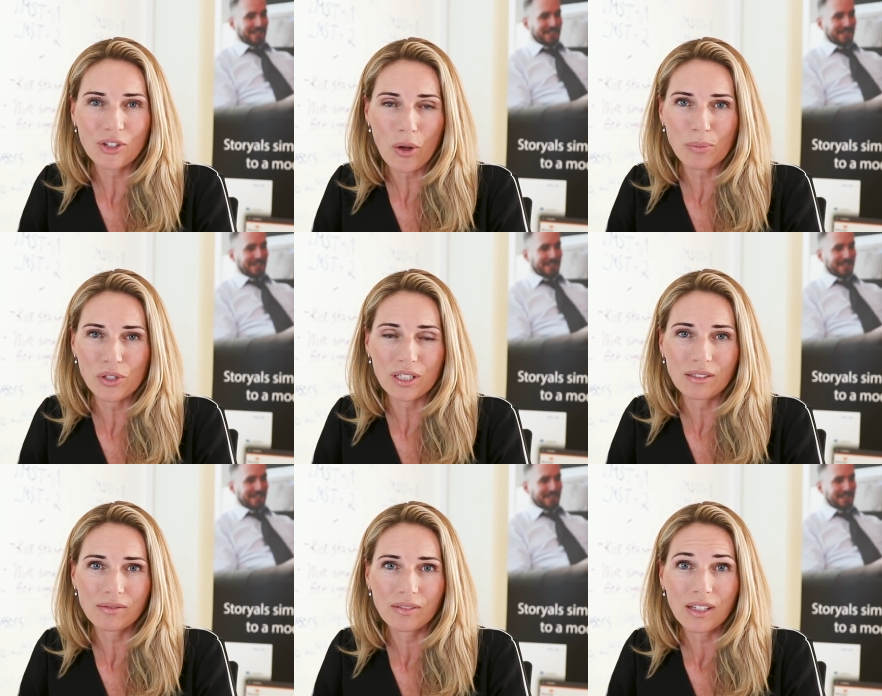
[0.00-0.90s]
Speaker 1: adoption.
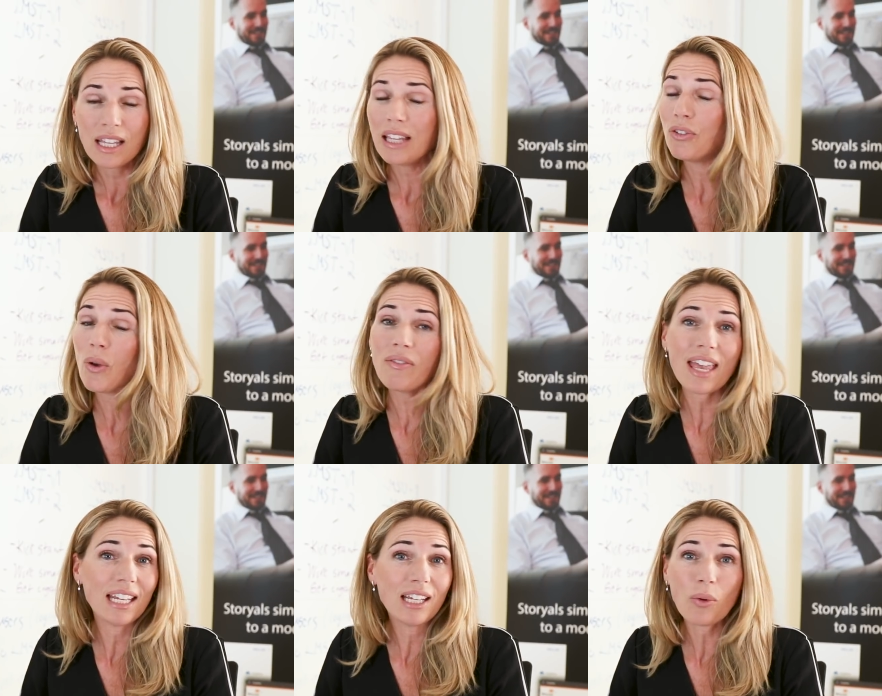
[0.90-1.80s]
If you have
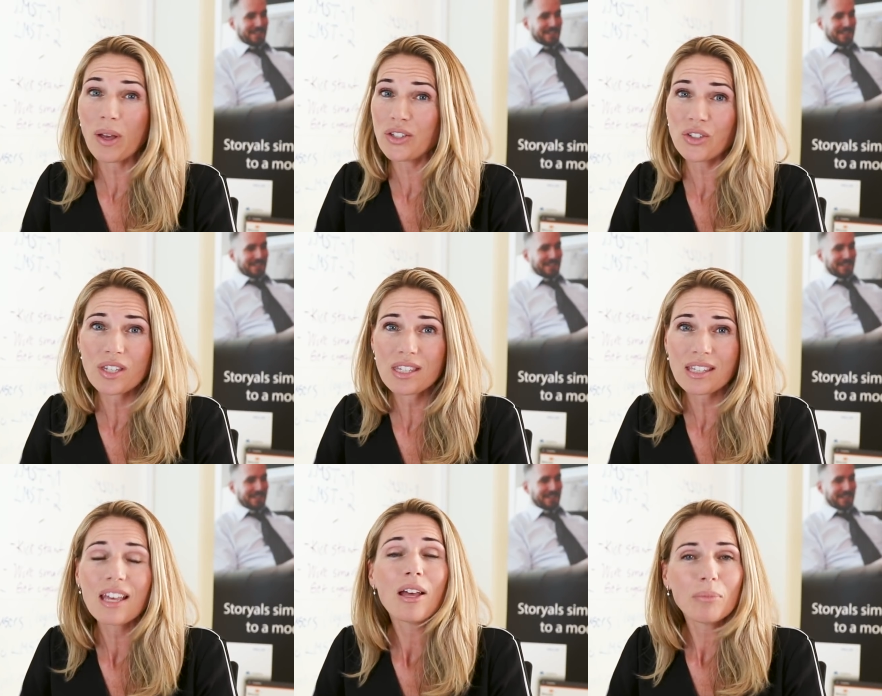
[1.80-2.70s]
any questions,
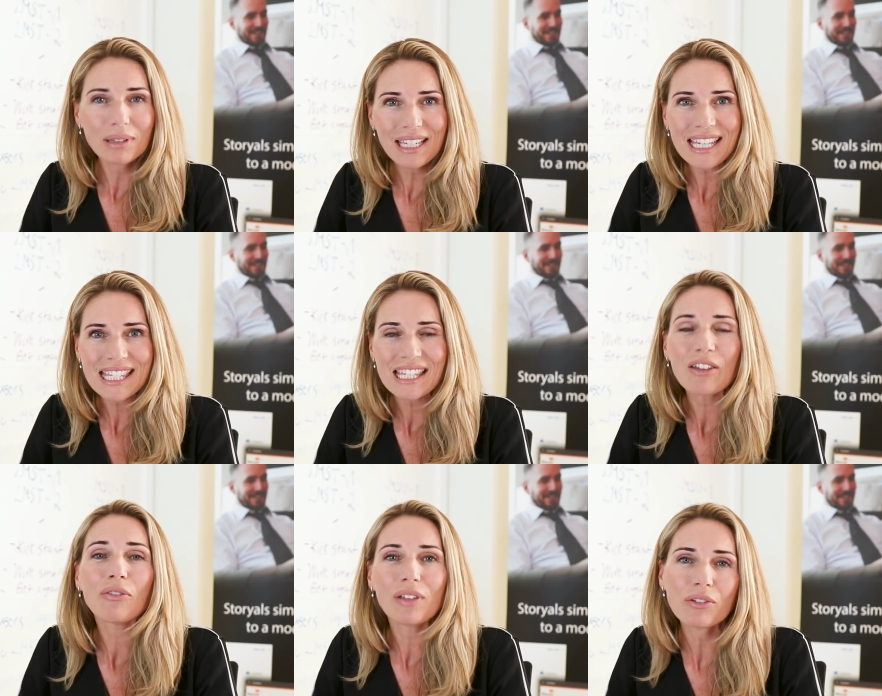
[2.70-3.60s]
please
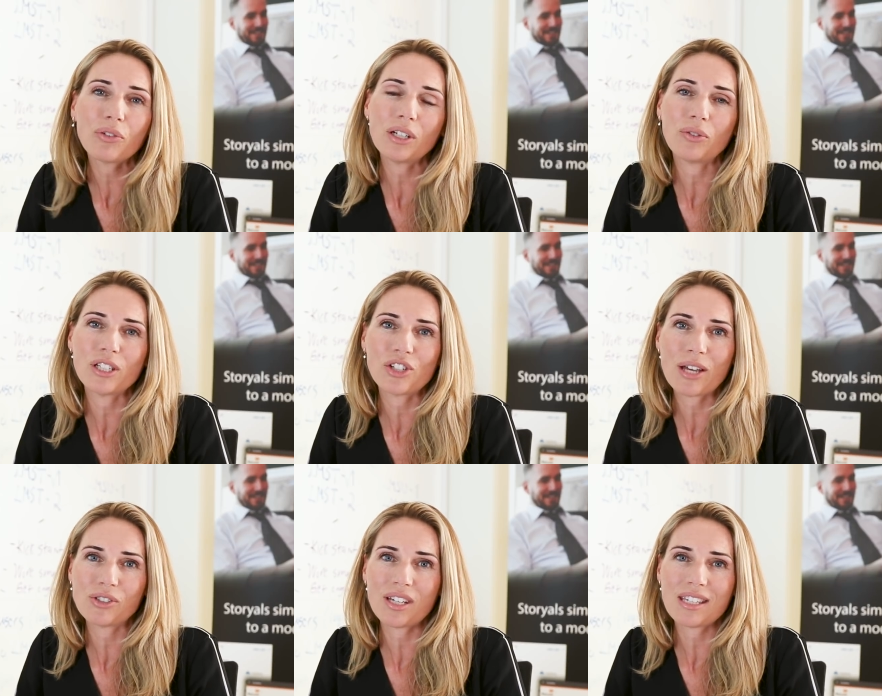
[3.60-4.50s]
feel free to reach
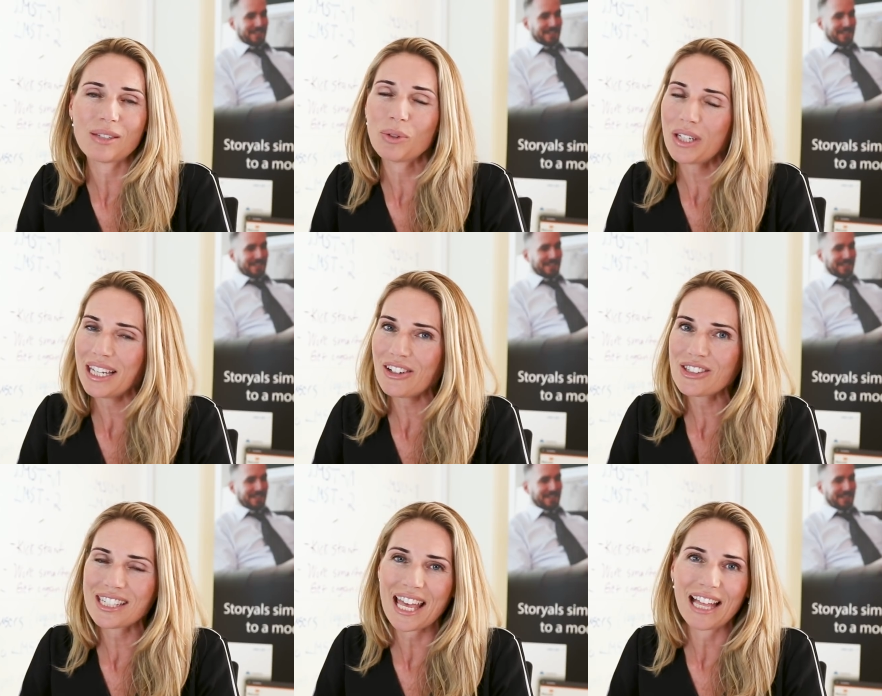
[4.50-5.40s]
out to us. We're here
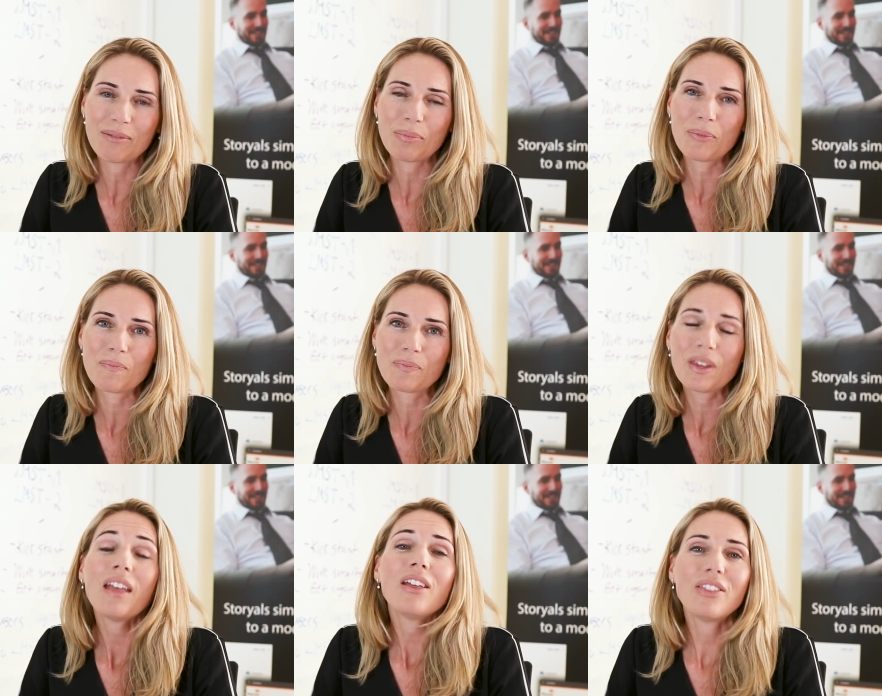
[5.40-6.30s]
to help.
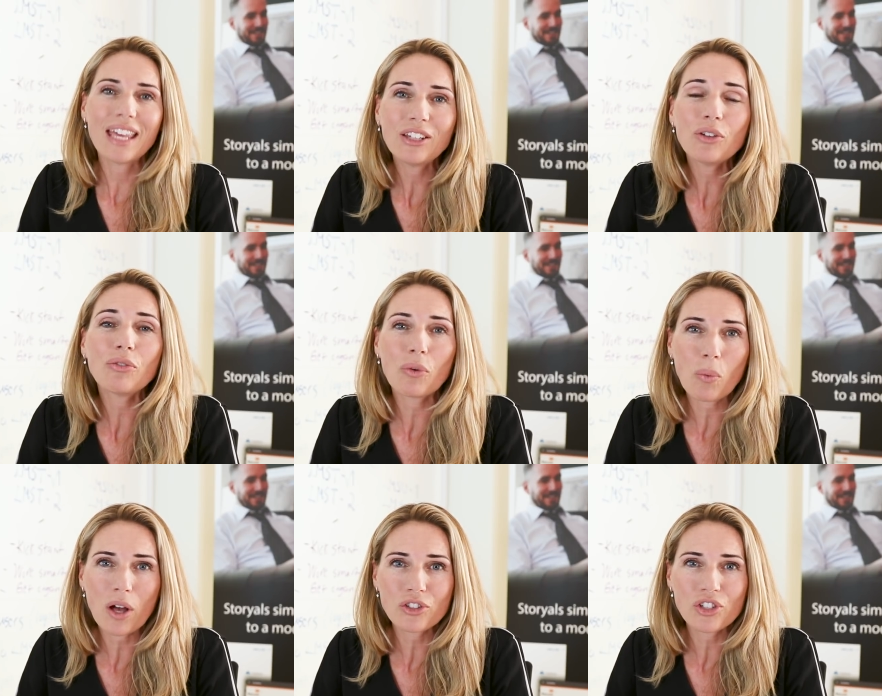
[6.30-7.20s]
Thank you for
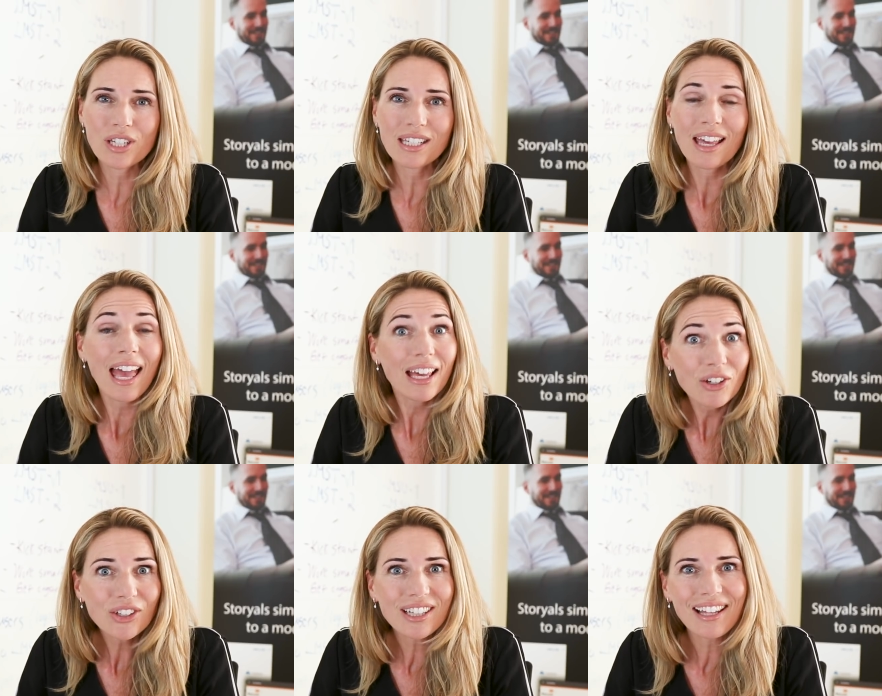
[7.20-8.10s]
watching and good